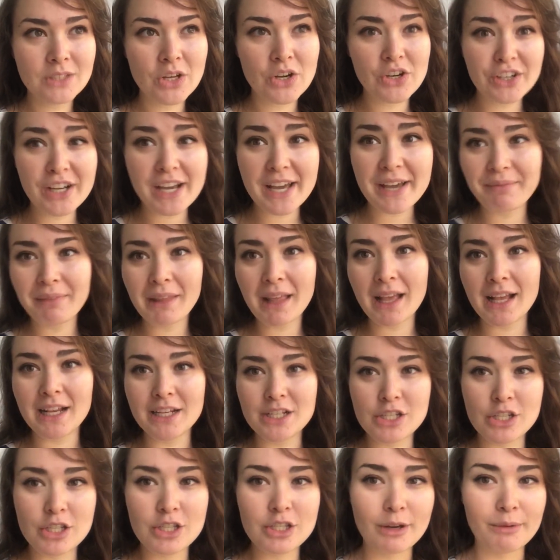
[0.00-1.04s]
Okay, I
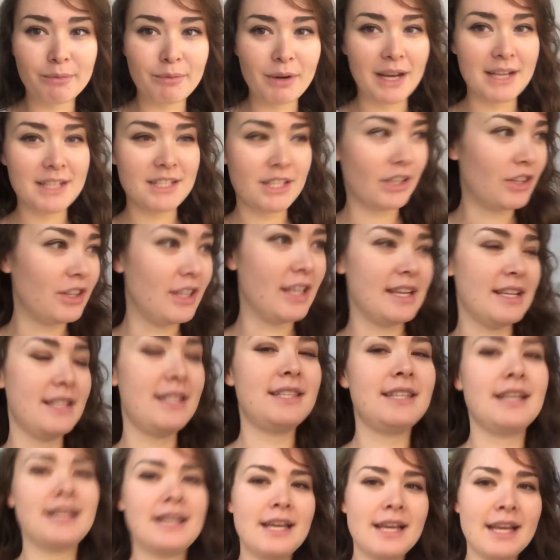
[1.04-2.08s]
should stop ranting on
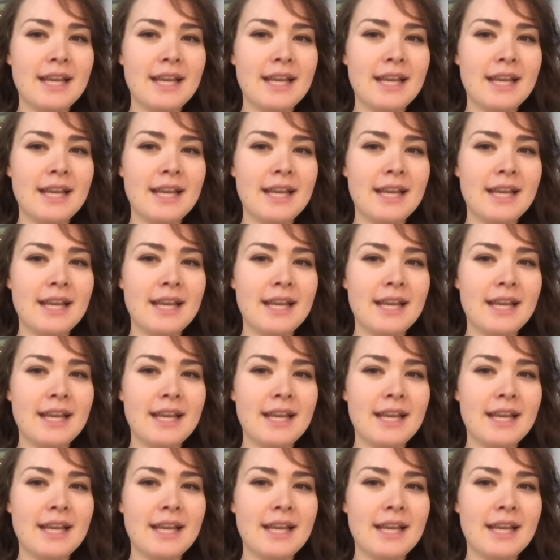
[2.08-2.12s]
this.